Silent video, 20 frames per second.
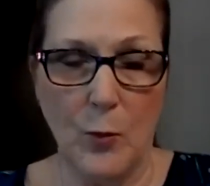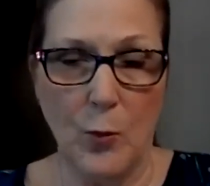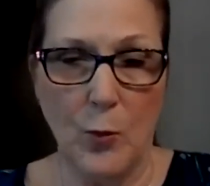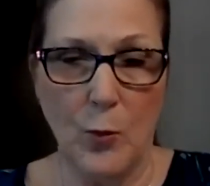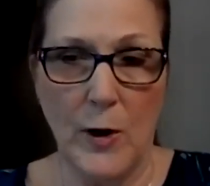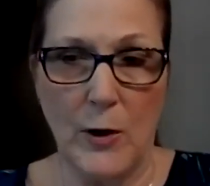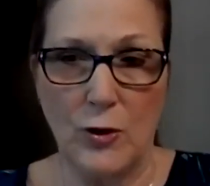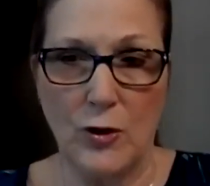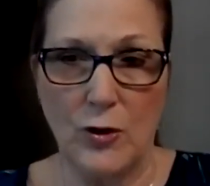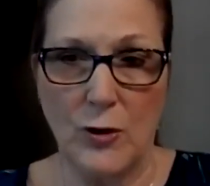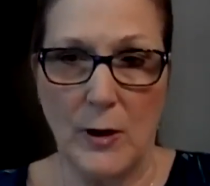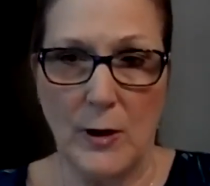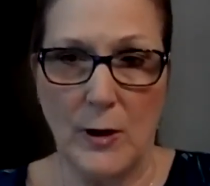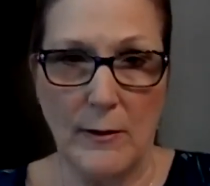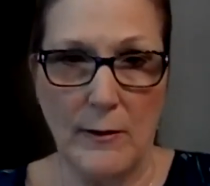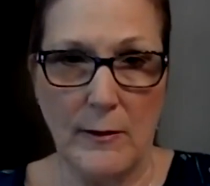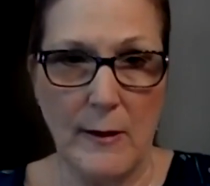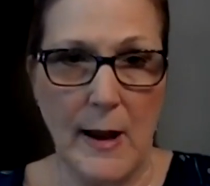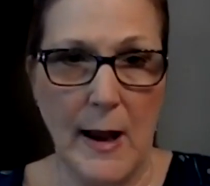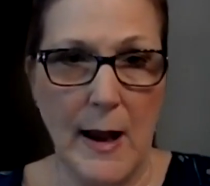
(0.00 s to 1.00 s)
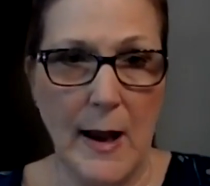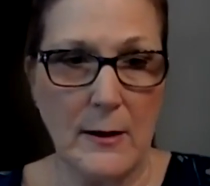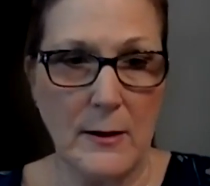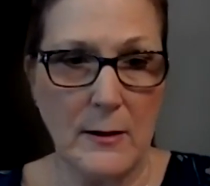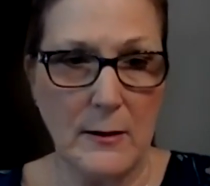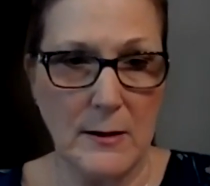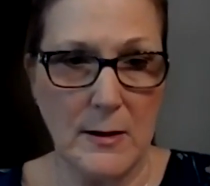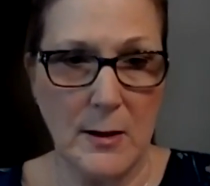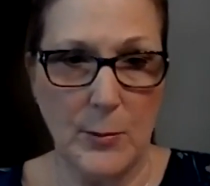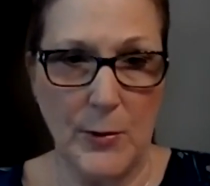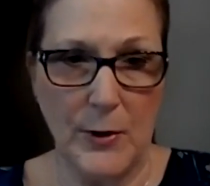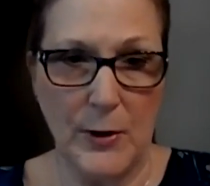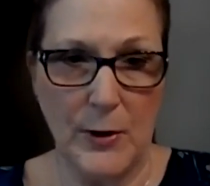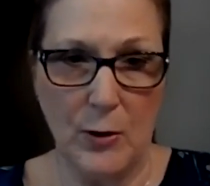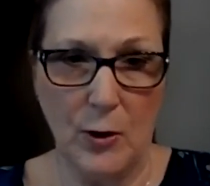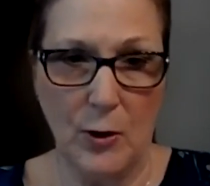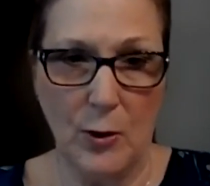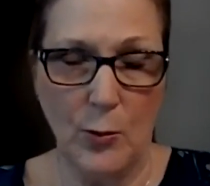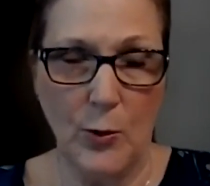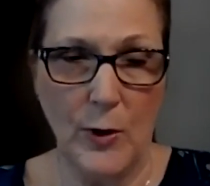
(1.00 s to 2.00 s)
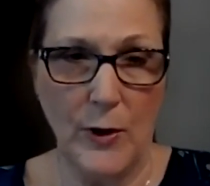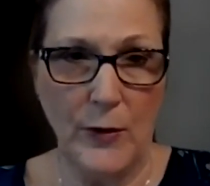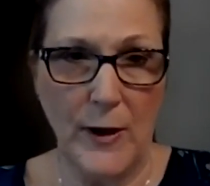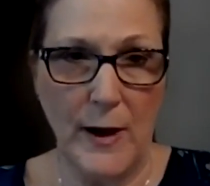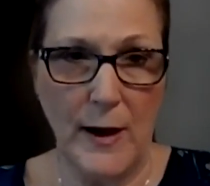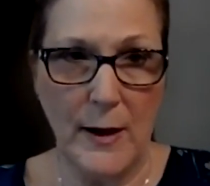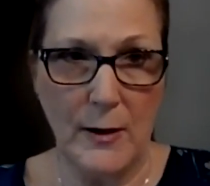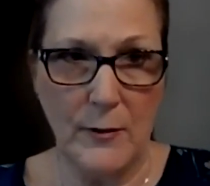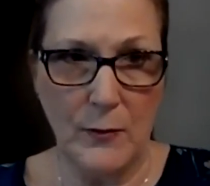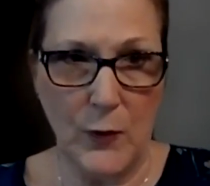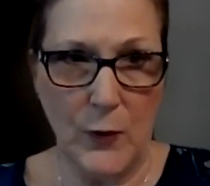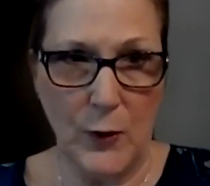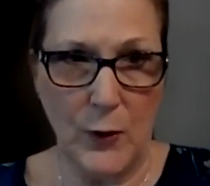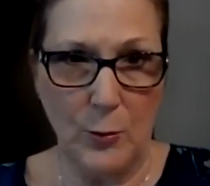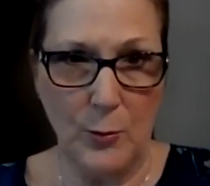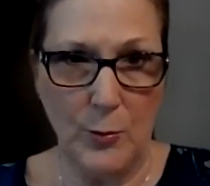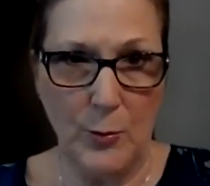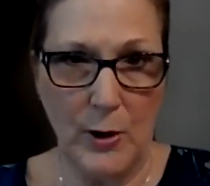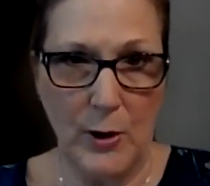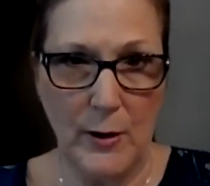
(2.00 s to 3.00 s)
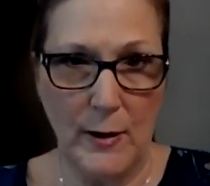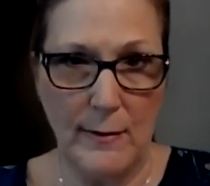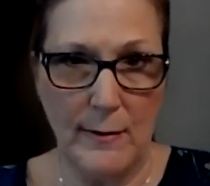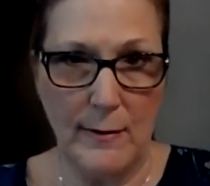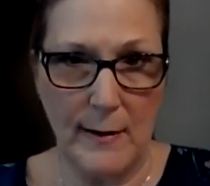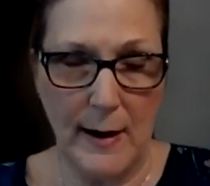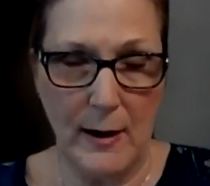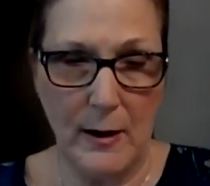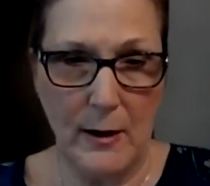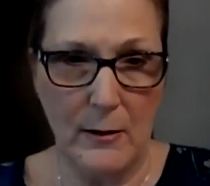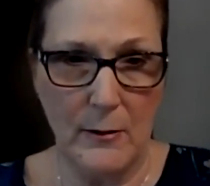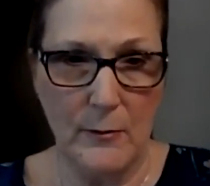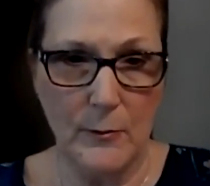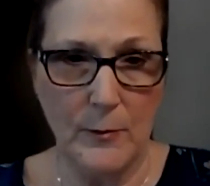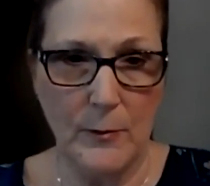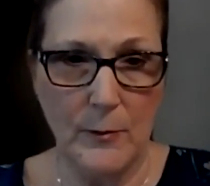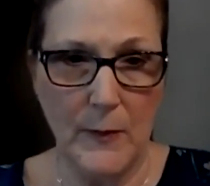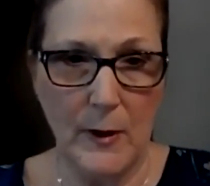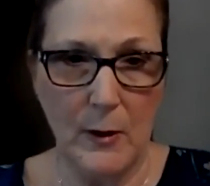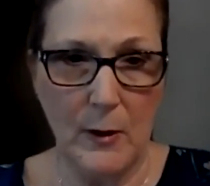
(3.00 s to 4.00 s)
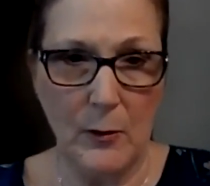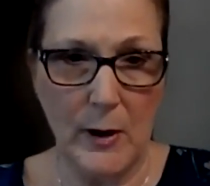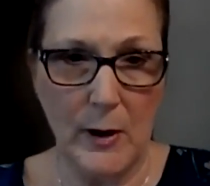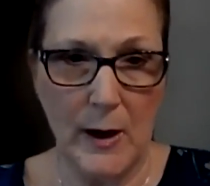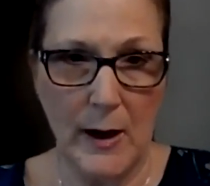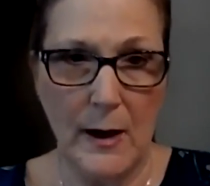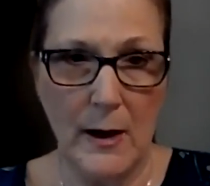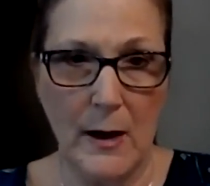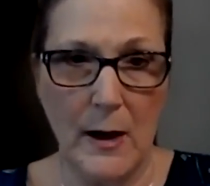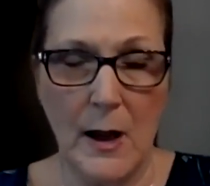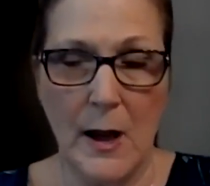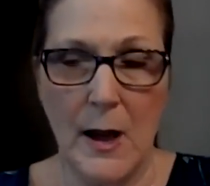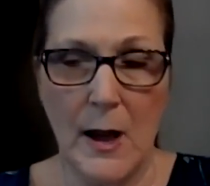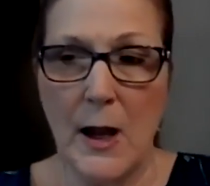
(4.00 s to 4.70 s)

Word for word: which is not typical with a third party sale. Okay.